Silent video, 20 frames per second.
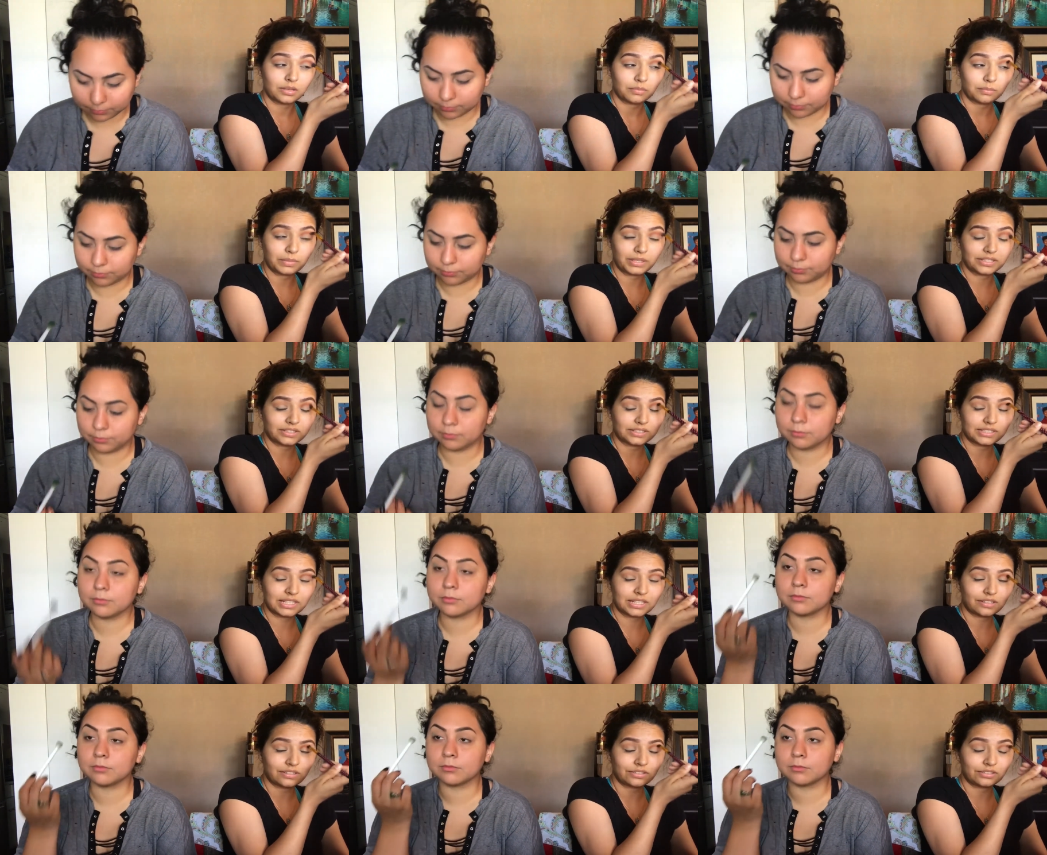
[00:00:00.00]
Speaker 1: because
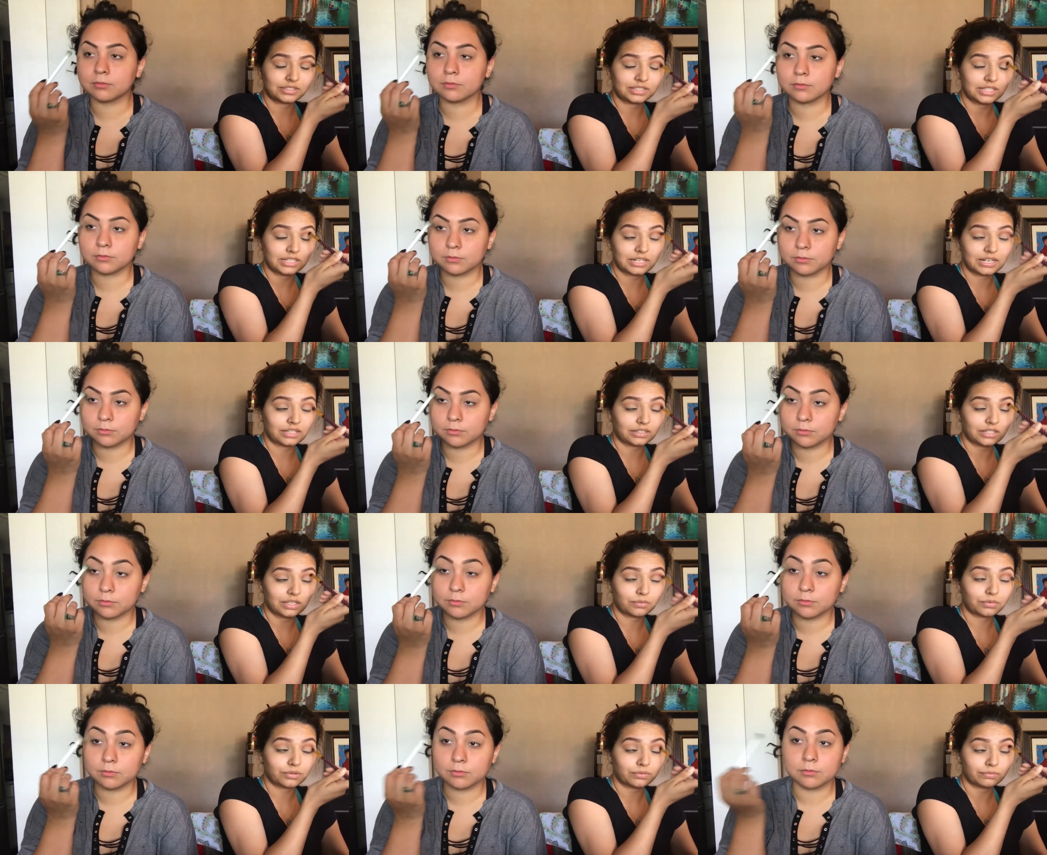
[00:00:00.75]
like you said, like
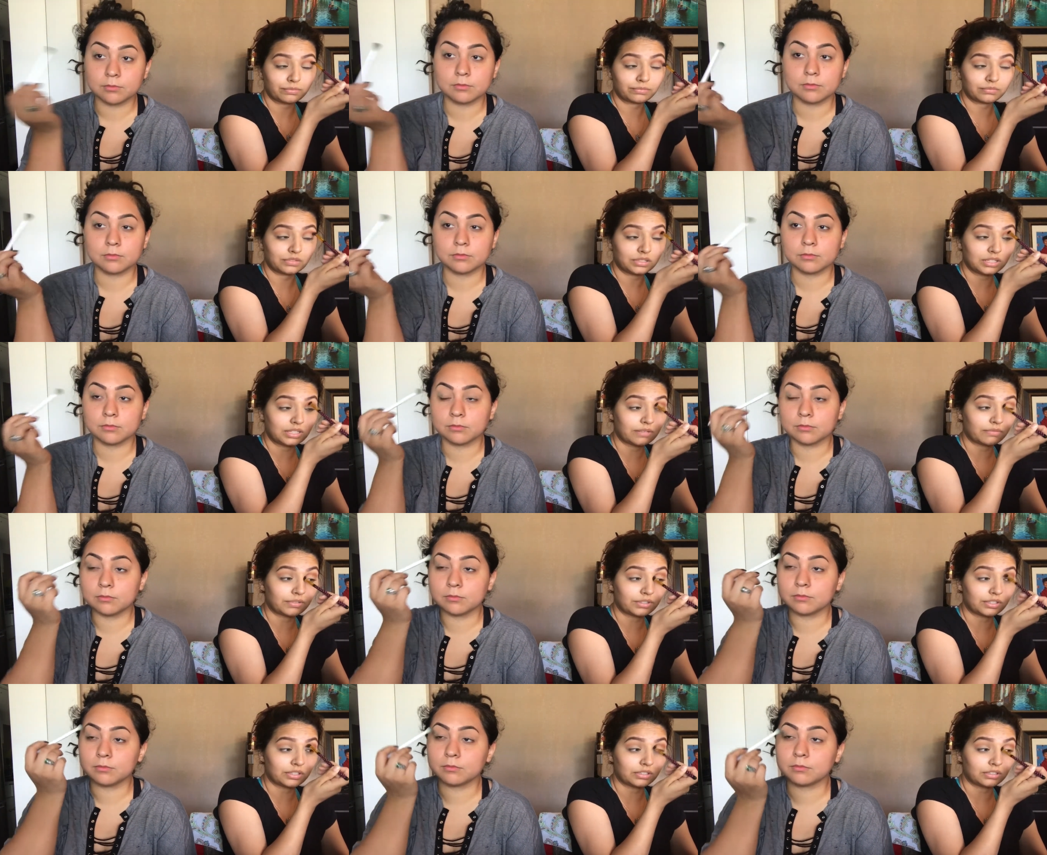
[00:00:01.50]
they were
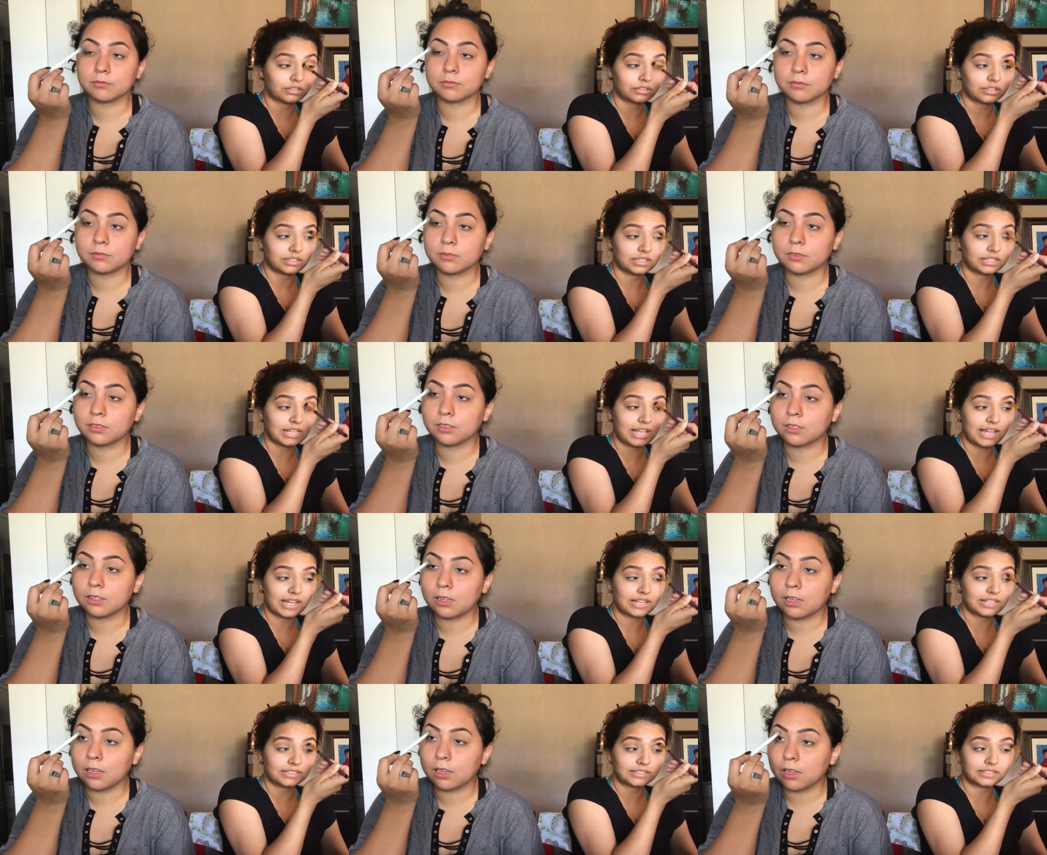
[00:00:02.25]
never
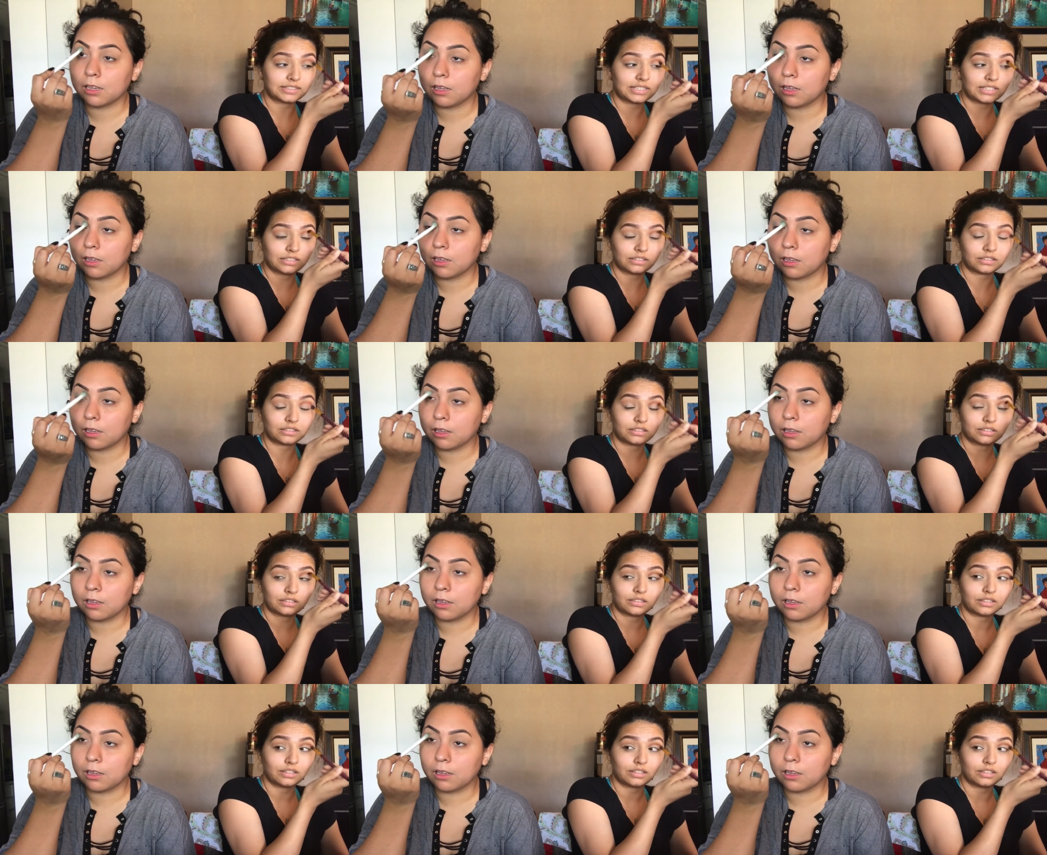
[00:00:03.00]
last. And